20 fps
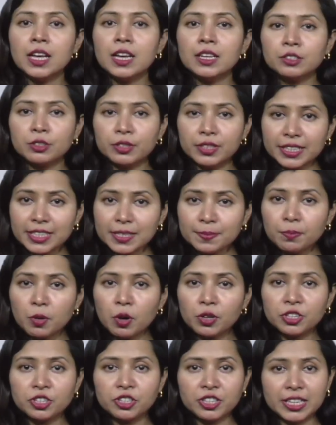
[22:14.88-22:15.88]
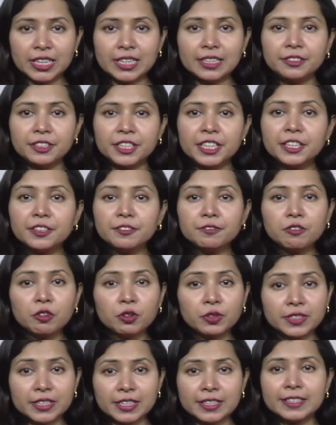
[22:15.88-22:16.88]
So this portrayal
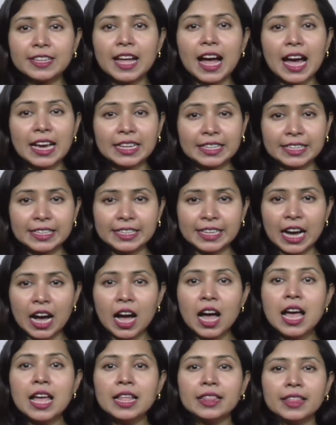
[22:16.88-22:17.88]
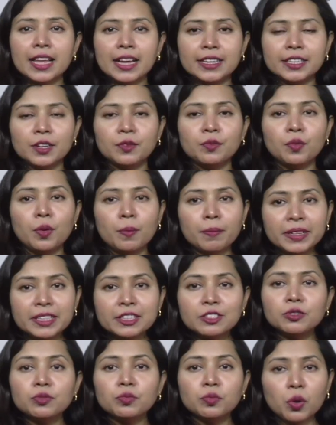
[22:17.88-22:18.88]
reinforces the idea that a
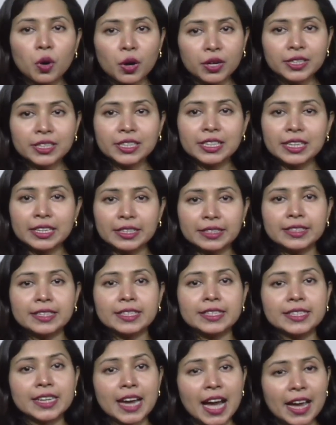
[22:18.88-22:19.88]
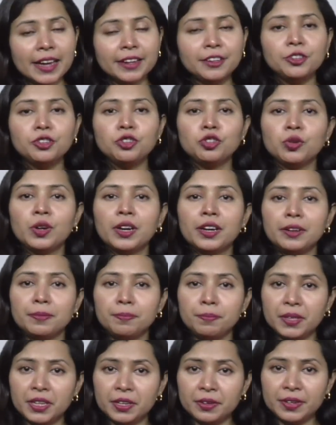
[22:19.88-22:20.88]
woman's worth is tied to her
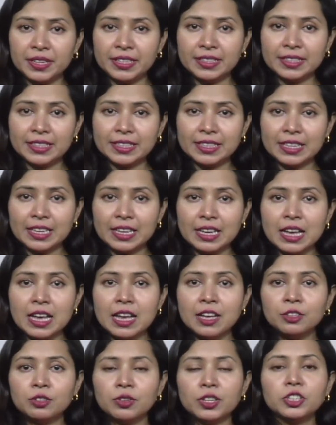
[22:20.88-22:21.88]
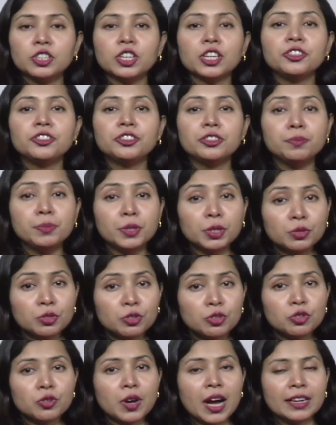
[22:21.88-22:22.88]
appearance. So it
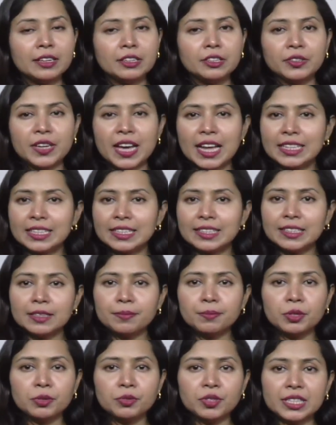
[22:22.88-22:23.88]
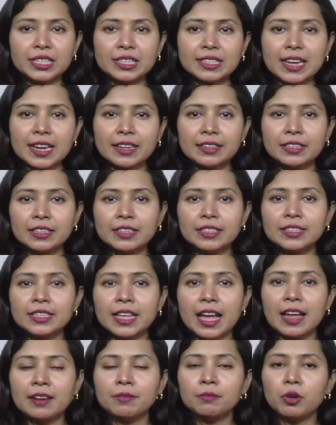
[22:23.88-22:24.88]
contributes to unrealistic beauty standards
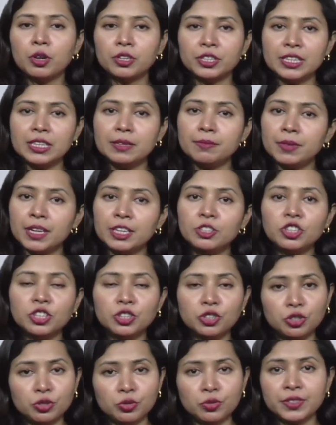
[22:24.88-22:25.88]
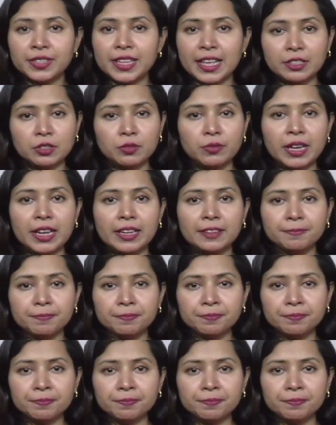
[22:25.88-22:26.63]
and body image issues as well.